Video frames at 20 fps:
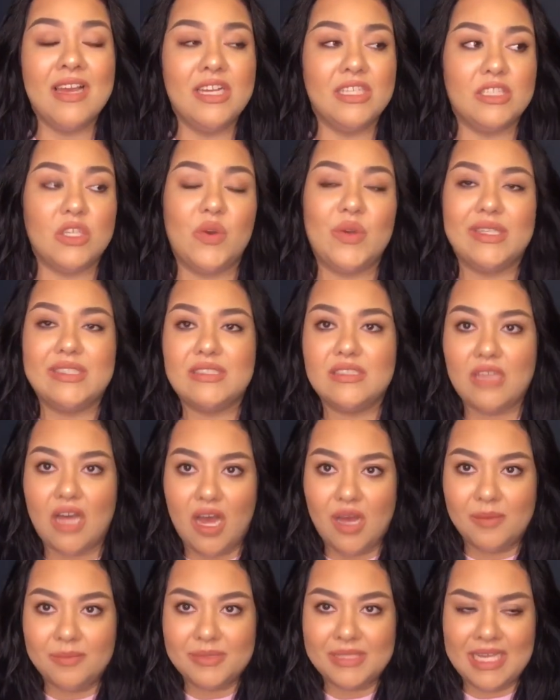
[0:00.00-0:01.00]
So he
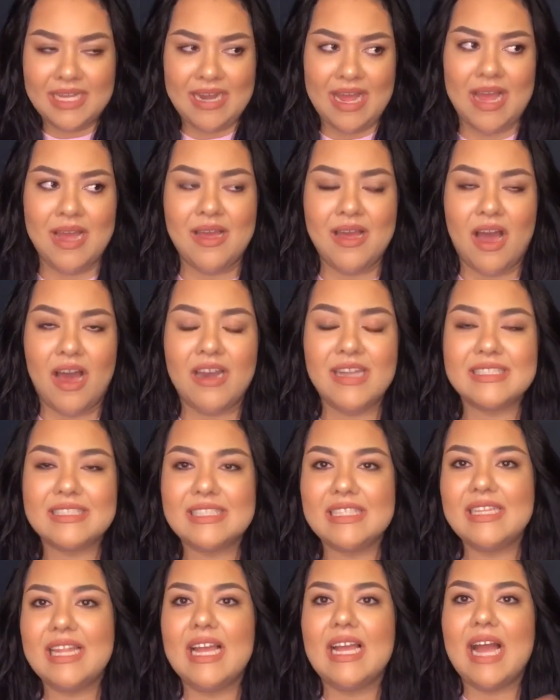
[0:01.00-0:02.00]
stopped, and I
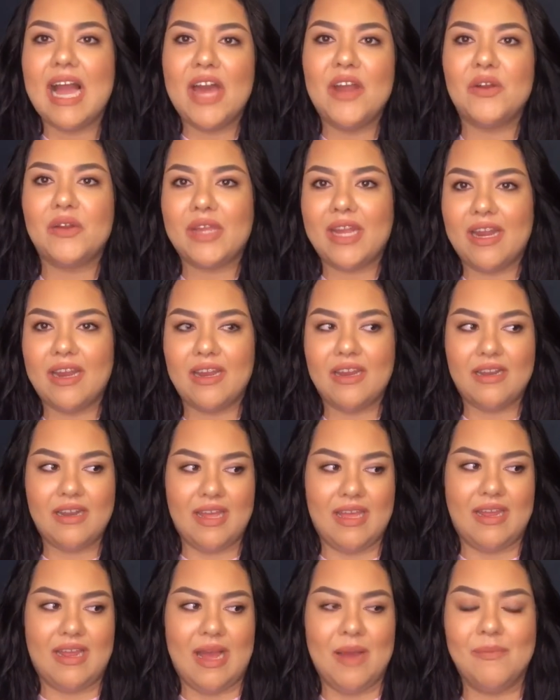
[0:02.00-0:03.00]
honestly, like, I don't care,
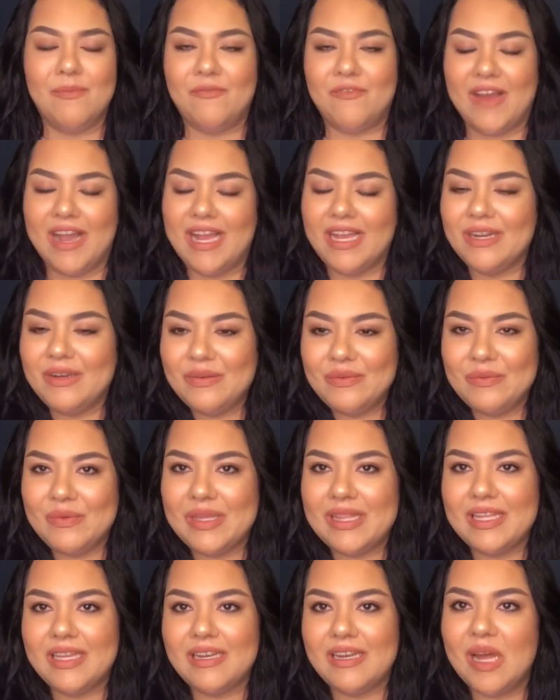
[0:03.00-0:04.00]
like, I'm fine
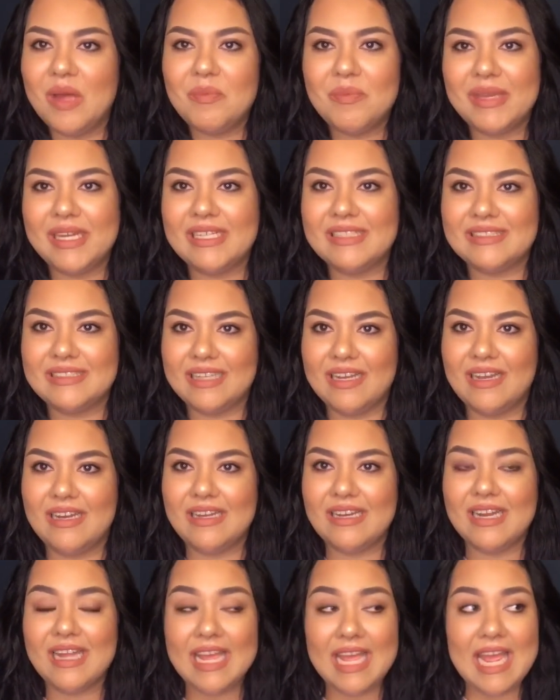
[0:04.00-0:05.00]
with it not being
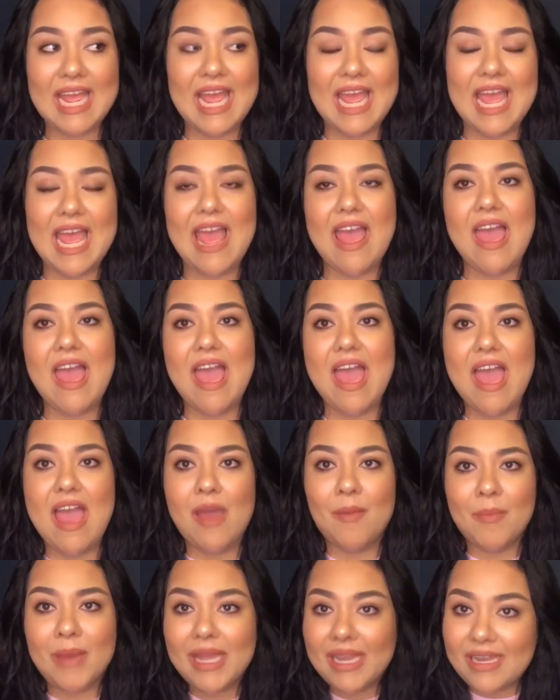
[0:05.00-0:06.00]
done.
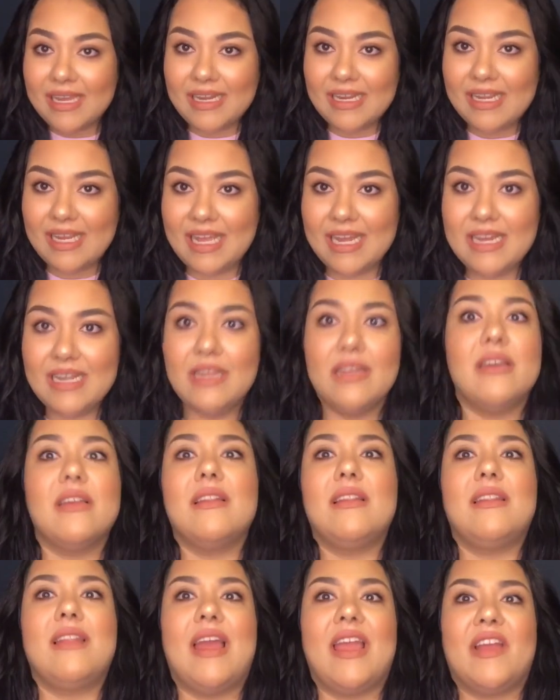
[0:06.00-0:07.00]
Am I gonna get it
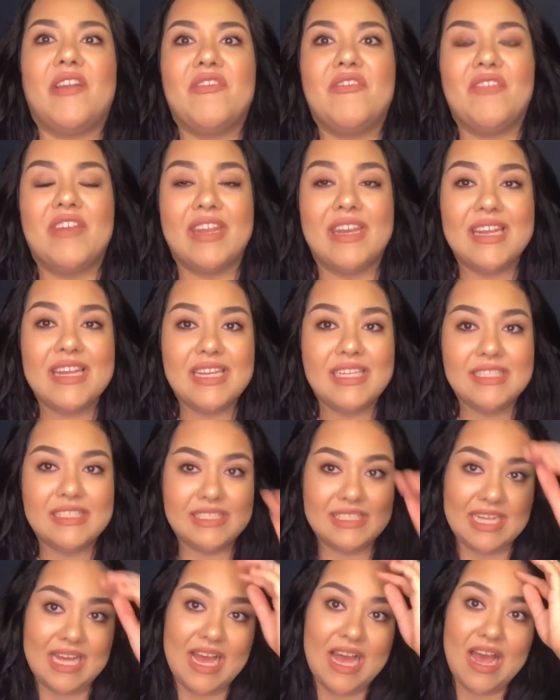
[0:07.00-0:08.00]
like
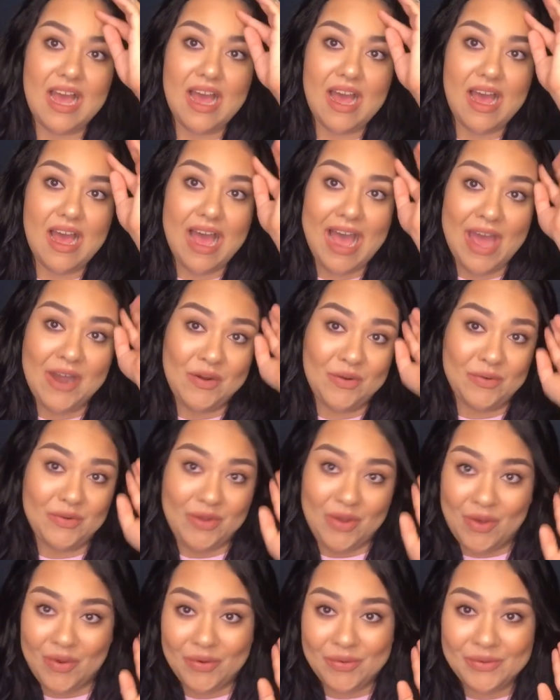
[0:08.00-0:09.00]
finished? I don't
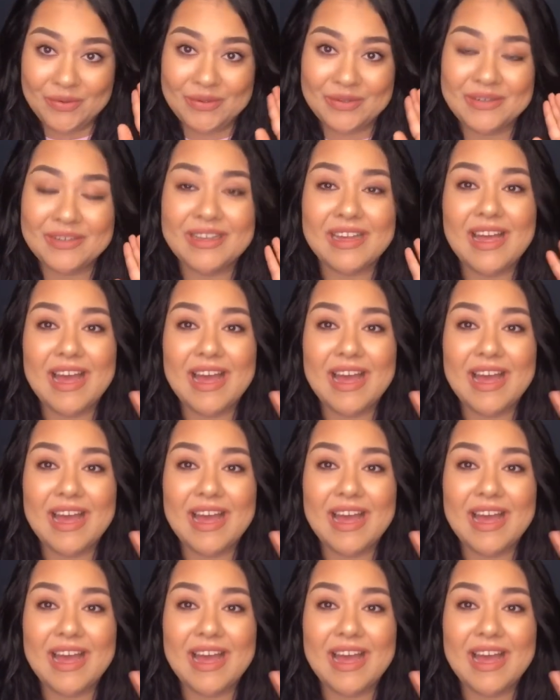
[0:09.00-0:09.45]
know.